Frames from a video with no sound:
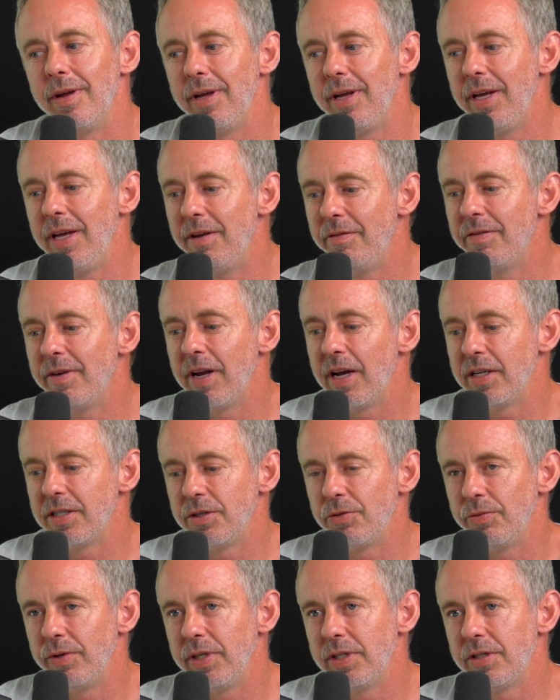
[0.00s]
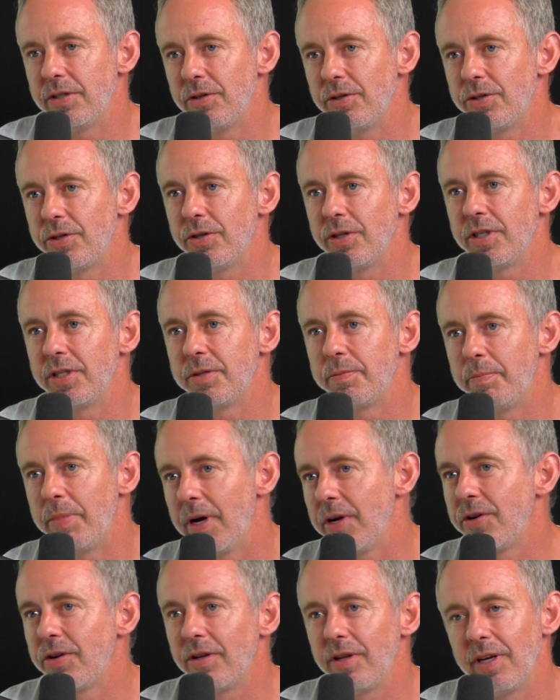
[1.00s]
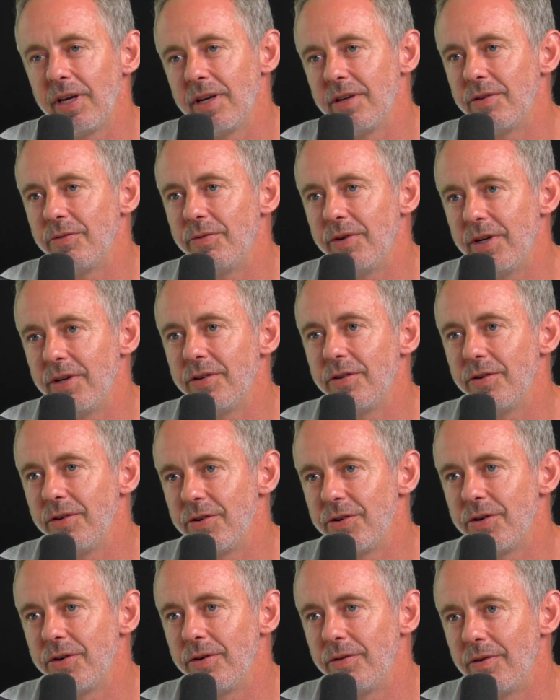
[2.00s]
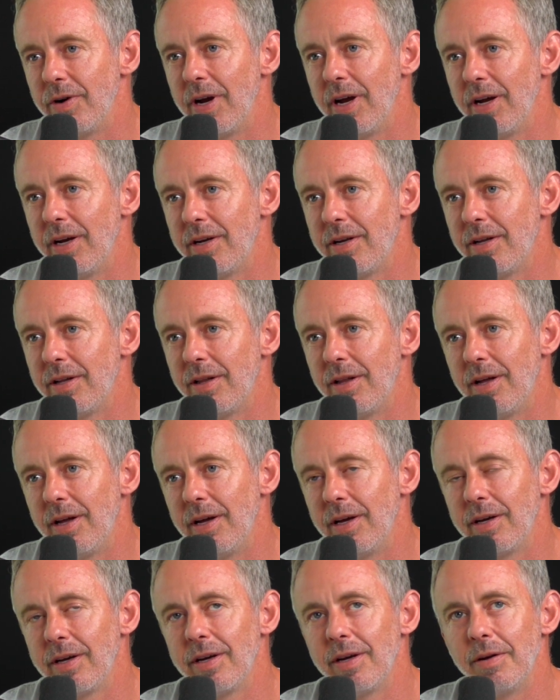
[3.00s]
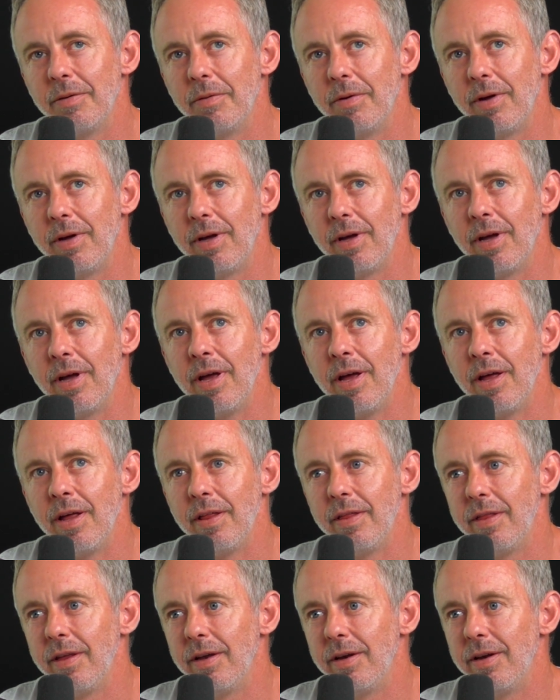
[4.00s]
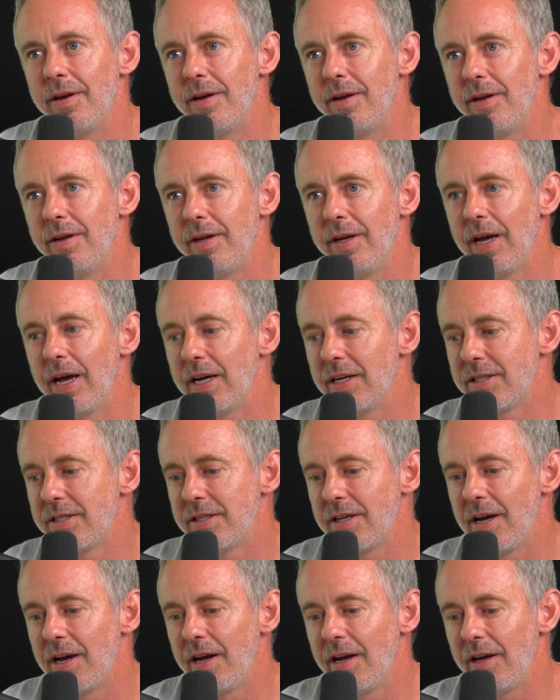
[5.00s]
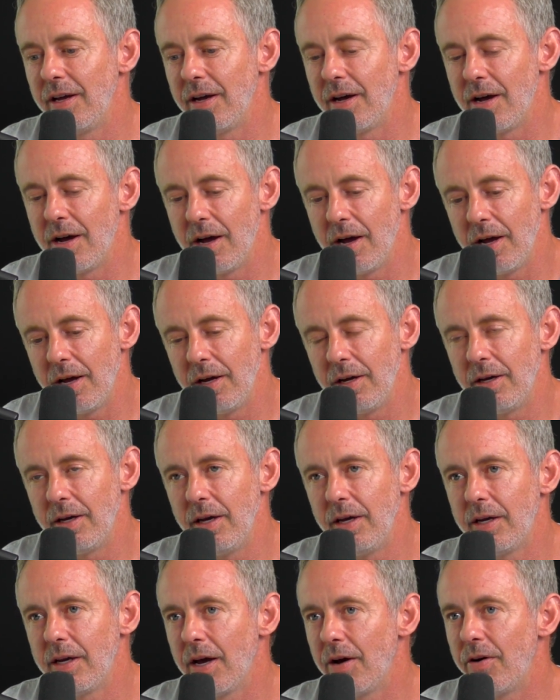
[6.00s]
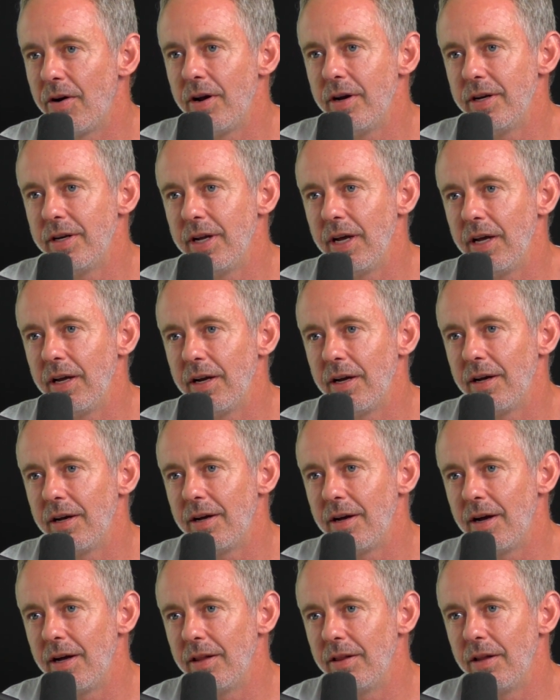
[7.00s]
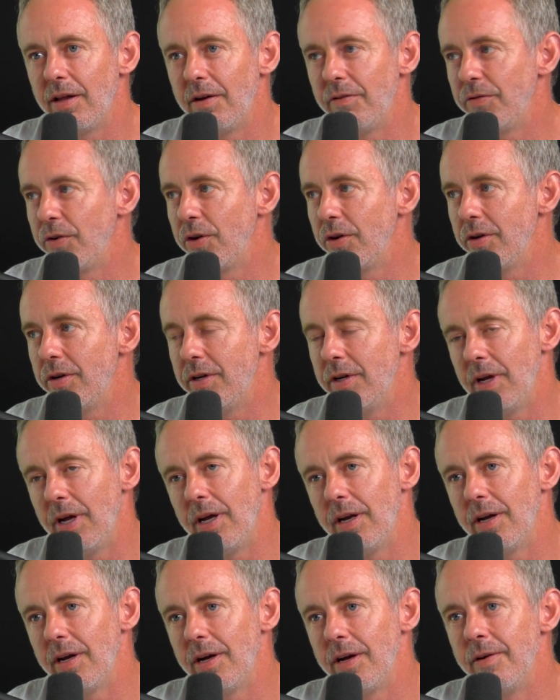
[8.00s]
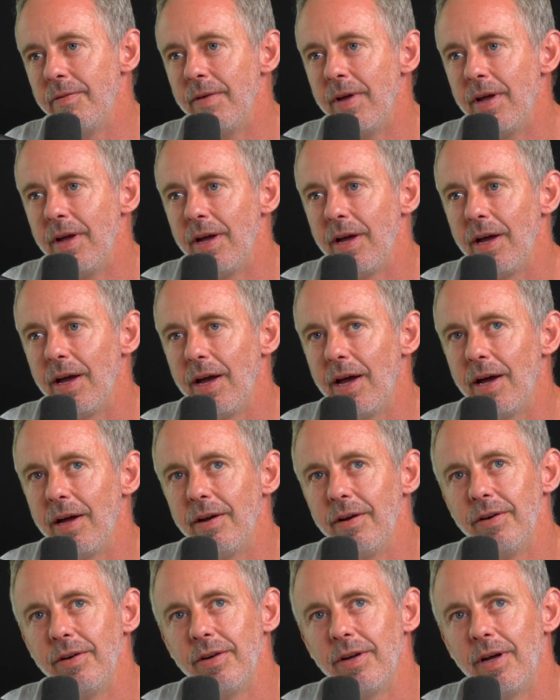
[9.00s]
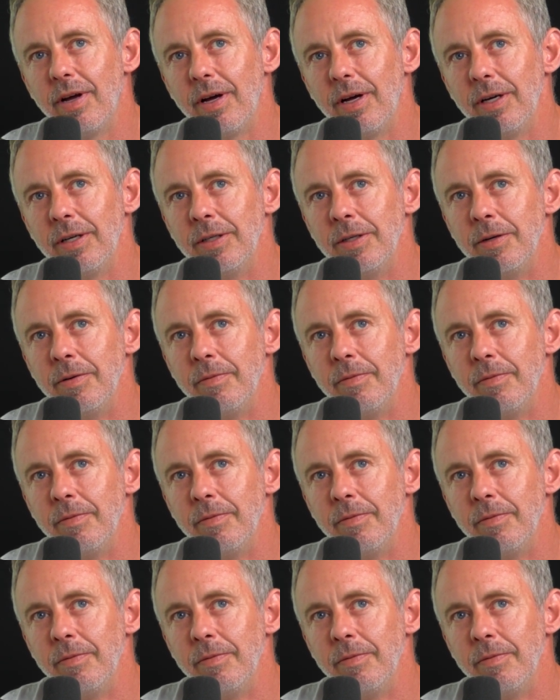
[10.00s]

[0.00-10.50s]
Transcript: even as a researcher, especially as a researcher, right? Like that, yes, I geek out on data. I love good data. And I